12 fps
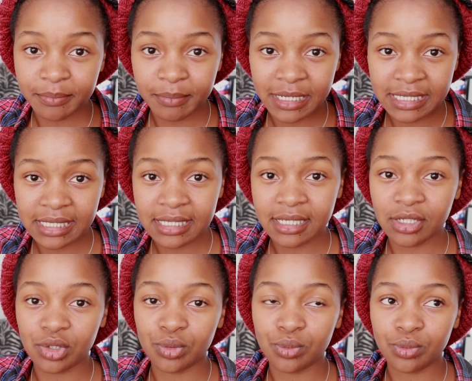Place it
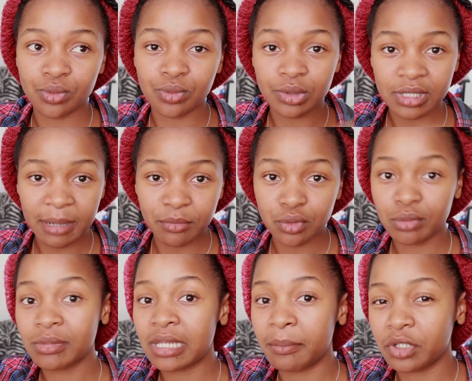into some room
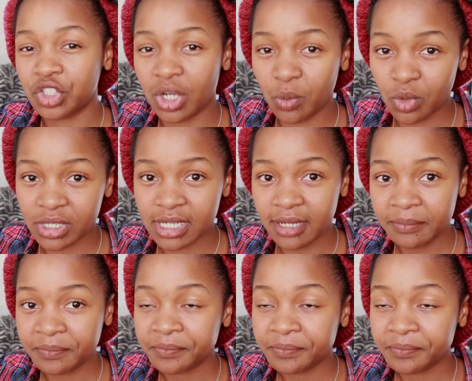temperature water